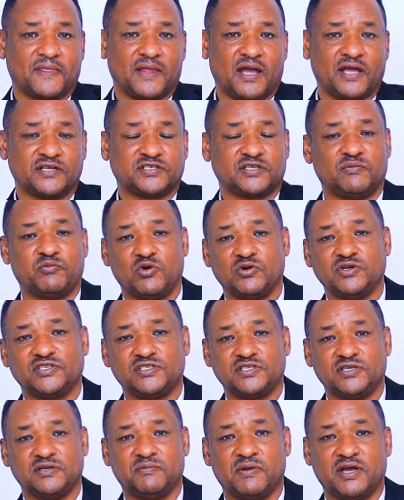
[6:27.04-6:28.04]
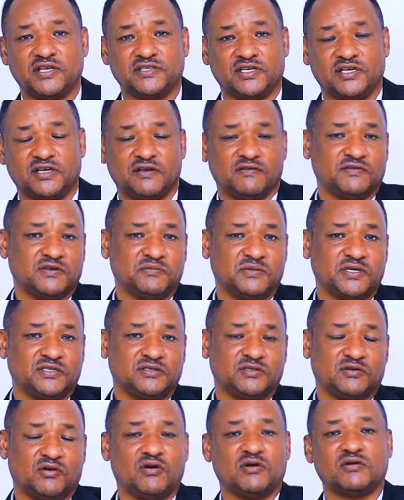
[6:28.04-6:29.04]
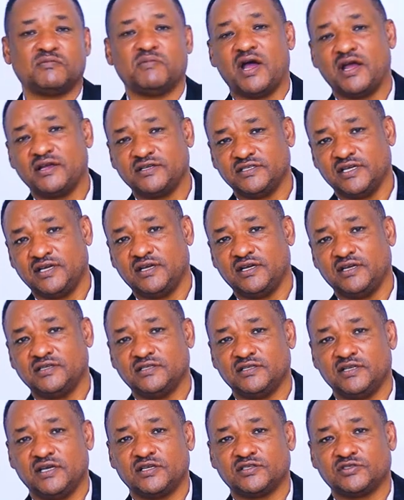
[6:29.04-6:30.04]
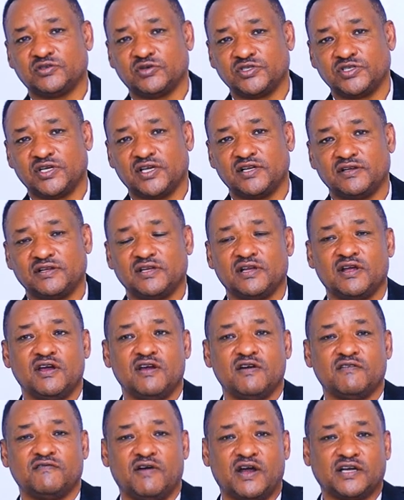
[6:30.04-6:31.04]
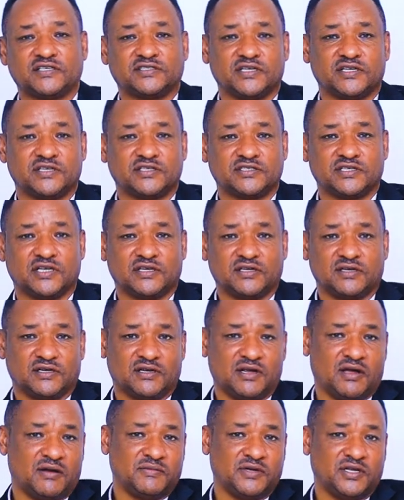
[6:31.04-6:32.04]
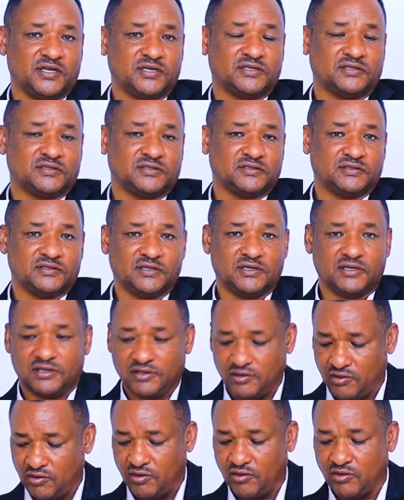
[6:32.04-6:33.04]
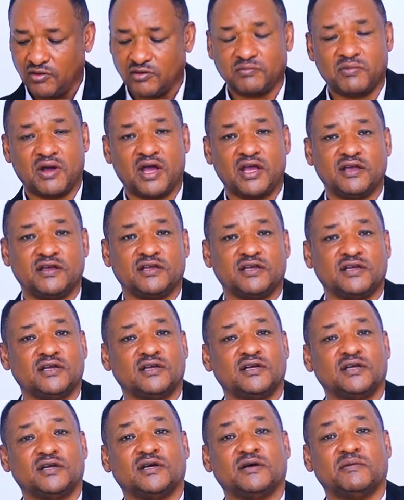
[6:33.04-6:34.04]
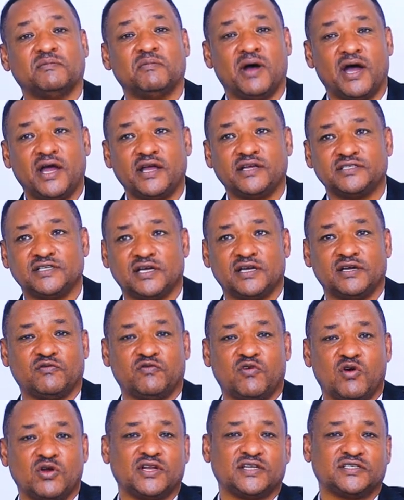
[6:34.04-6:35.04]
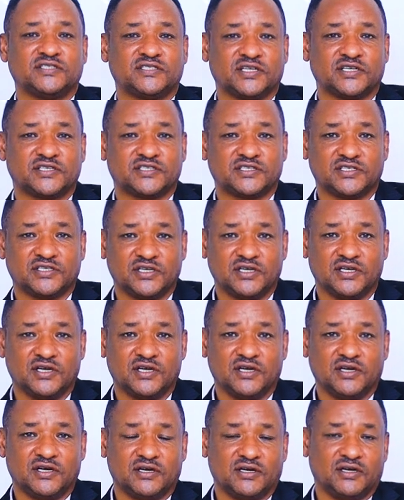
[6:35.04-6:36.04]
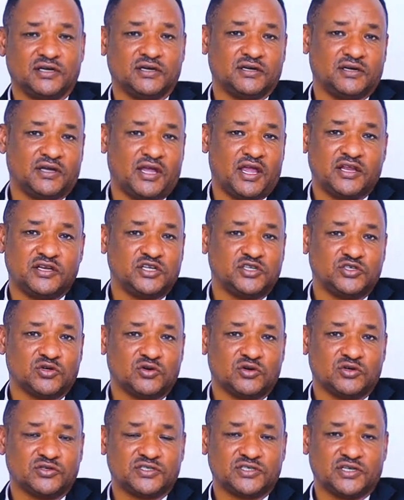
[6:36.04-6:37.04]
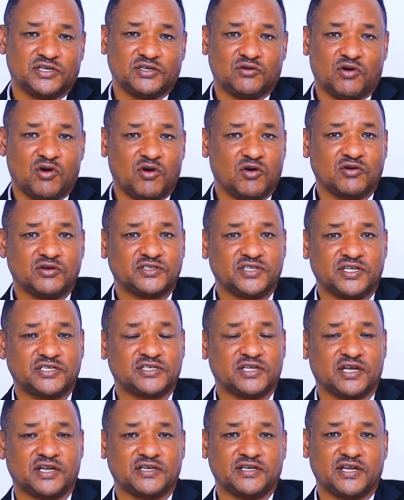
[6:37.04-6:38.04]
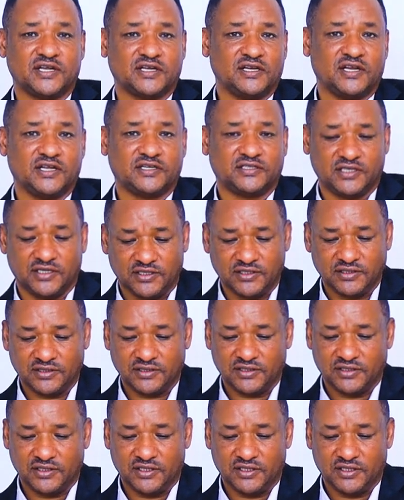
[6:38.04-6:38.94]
as a policy by the government or by the social factors, or by the volunteers, NGOs, and all these are neglecting